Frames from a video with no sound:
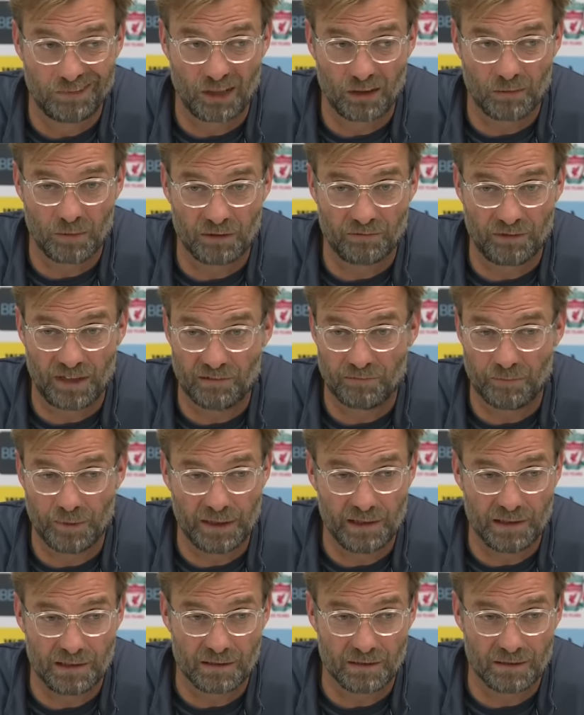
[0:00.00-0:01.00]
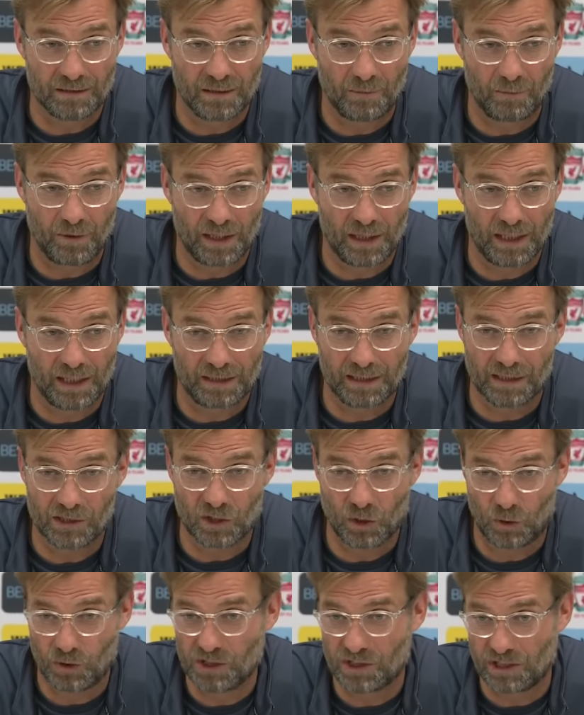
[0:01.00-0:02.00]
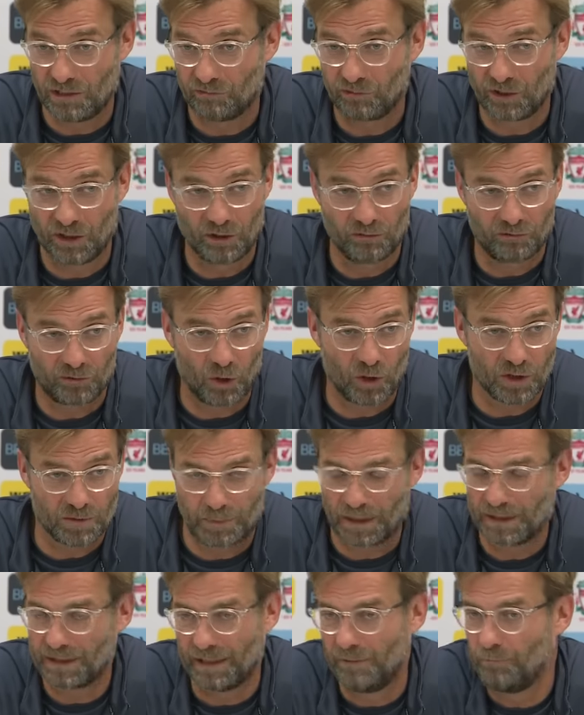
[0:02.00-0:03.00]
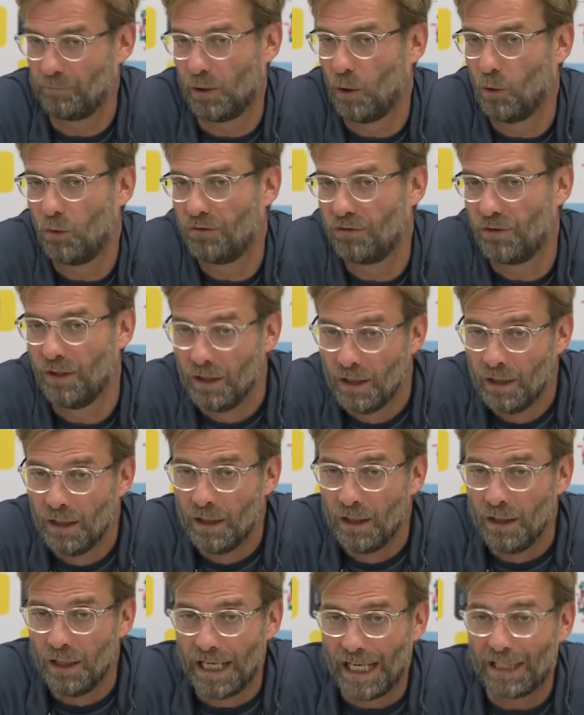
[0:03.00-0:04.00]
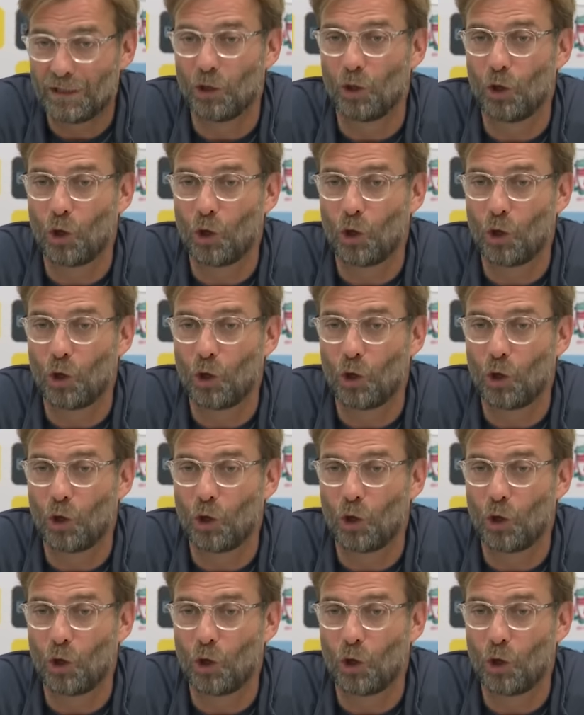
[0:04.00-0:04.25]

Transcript: around about five minutes or something like this. So it's different, of course, but they both had